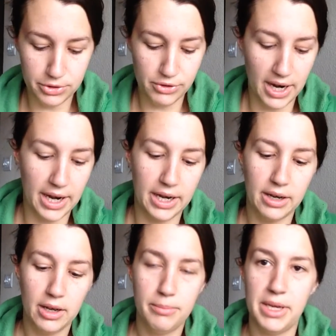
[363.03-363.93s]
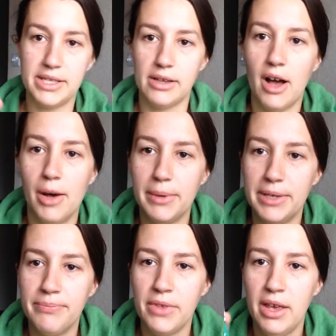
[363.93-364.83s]
will try peace and
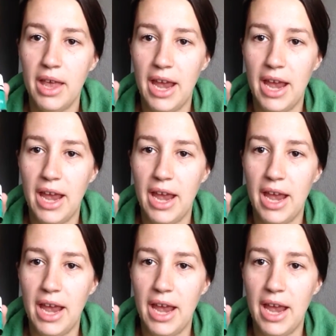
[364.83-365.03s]
calming,